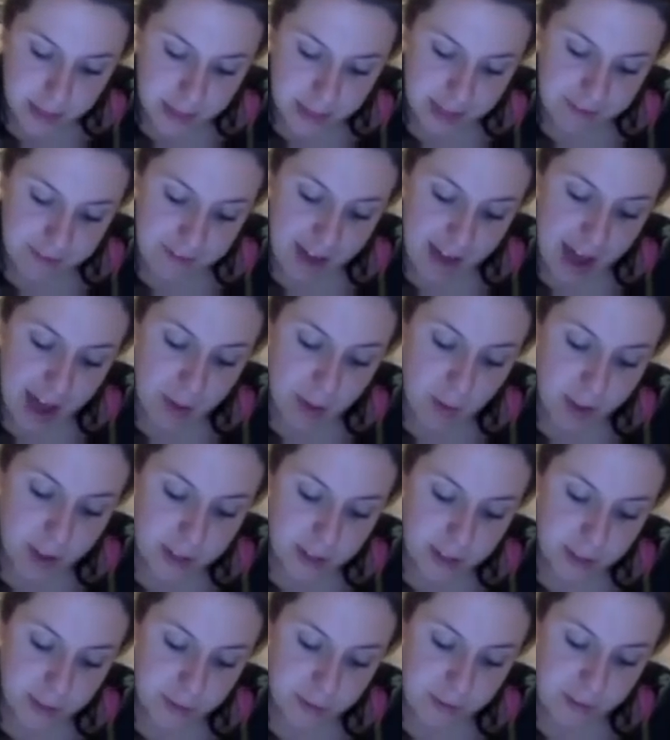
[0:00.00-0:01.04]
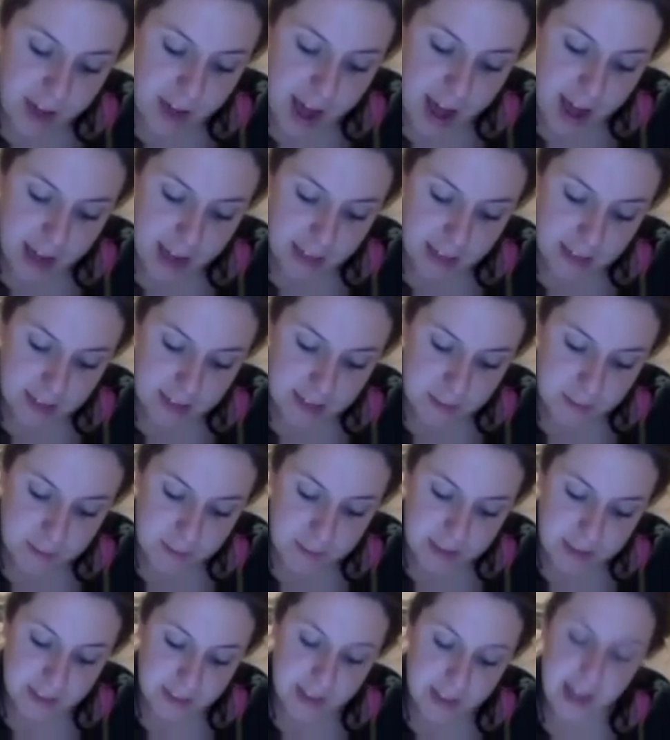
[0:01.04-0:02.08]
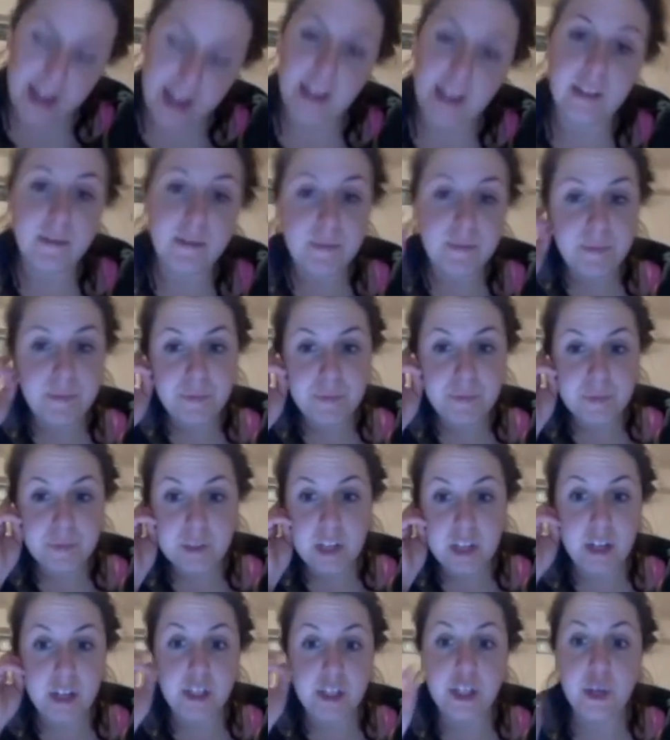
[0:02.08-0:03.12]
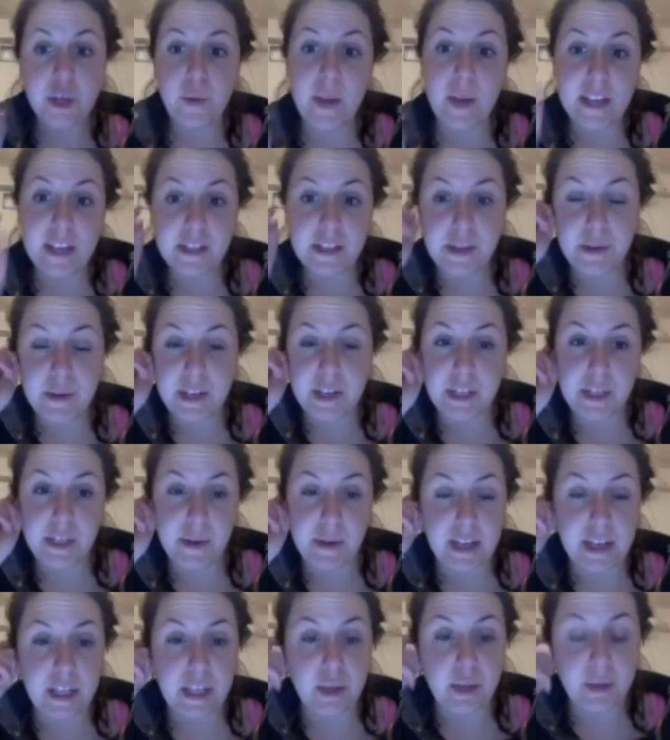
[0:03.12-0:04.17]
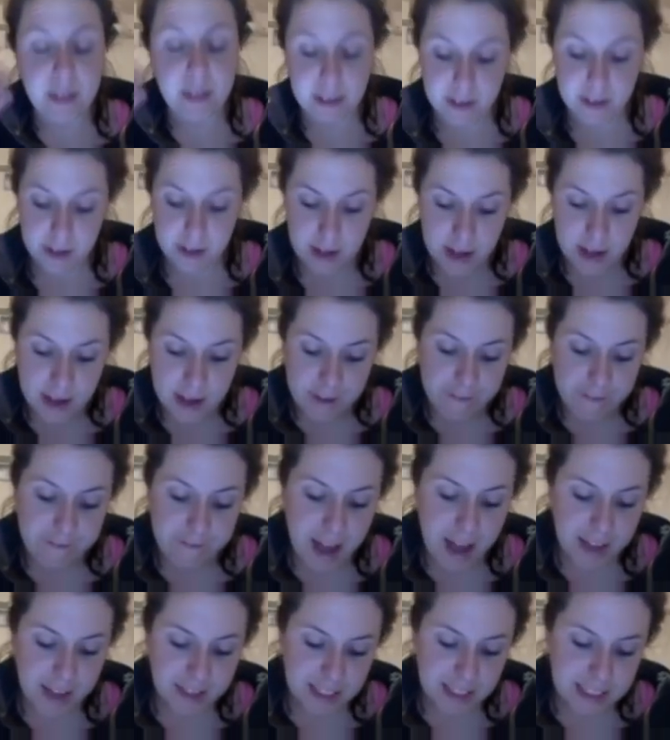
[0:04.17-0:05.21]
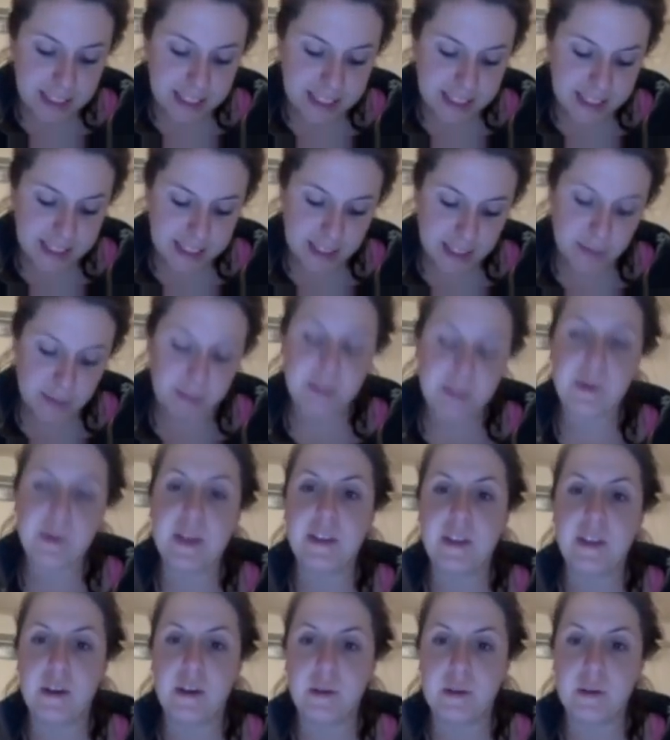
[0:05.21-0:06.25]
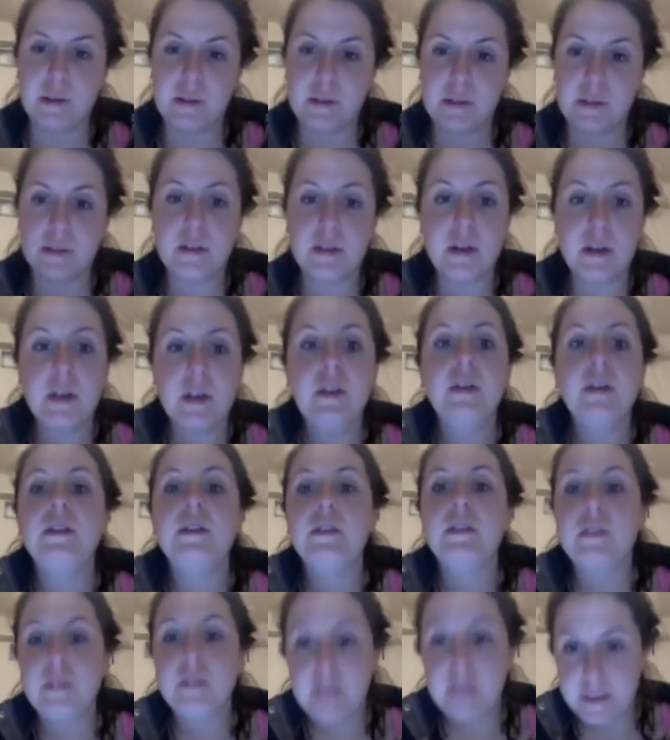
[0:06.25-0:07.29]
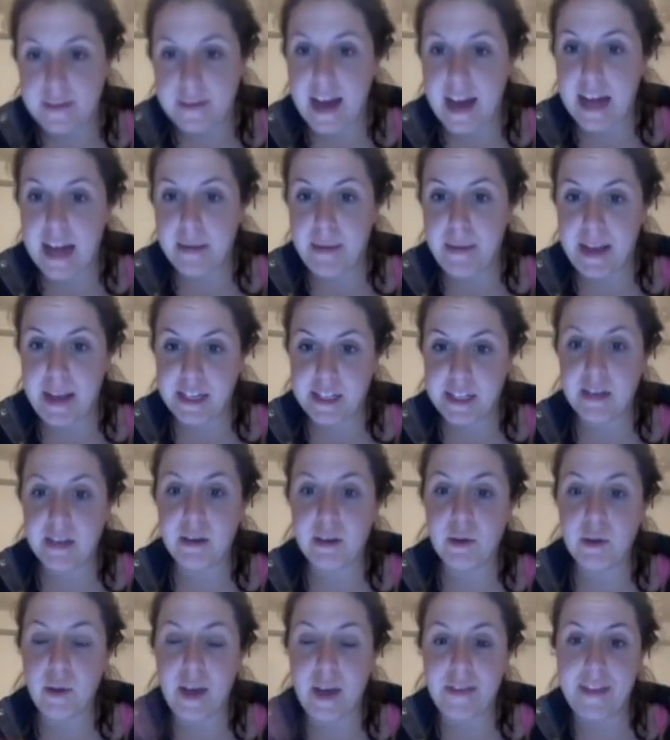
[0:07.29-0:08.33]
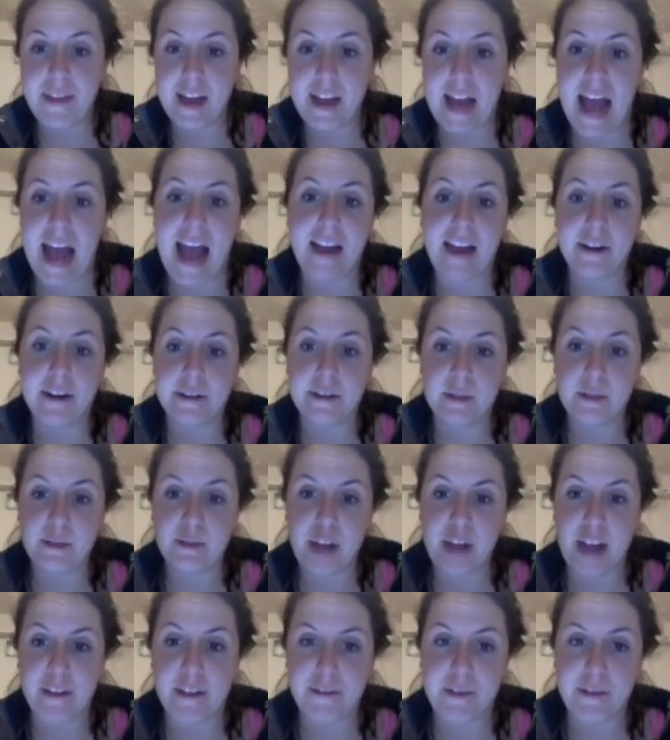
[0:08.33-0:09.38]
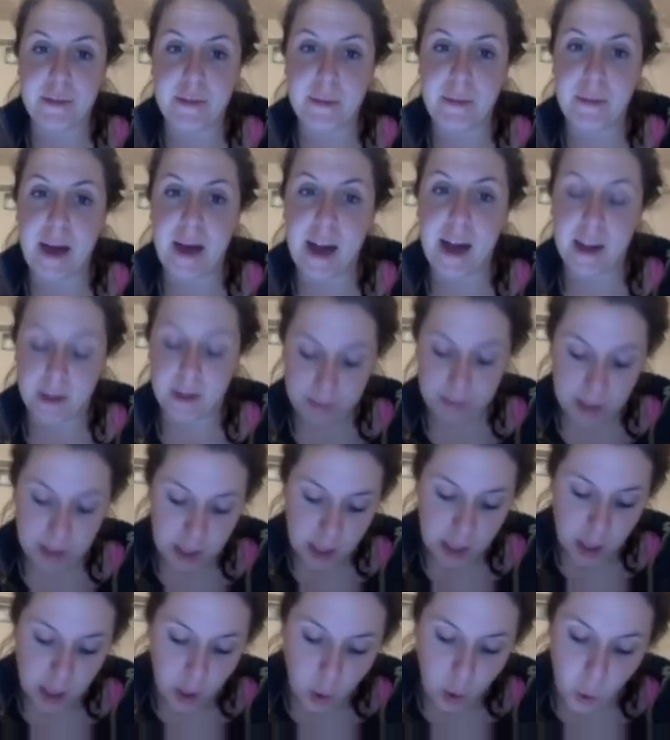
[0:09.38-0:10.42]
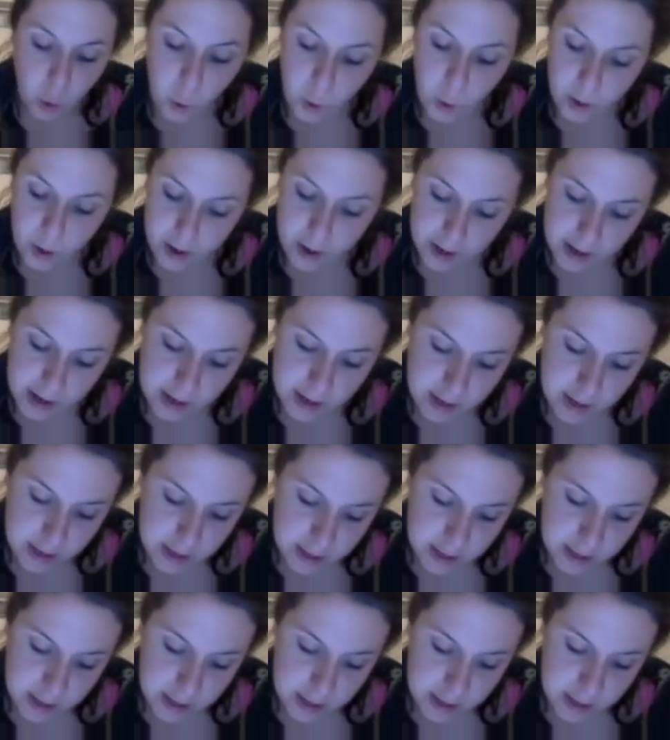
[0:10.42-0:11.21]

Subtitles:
If I want to find the midline, there are 2 ways you can do it. You can find the distance between those, divide it by 2, and then add or subtract from the bottom. Or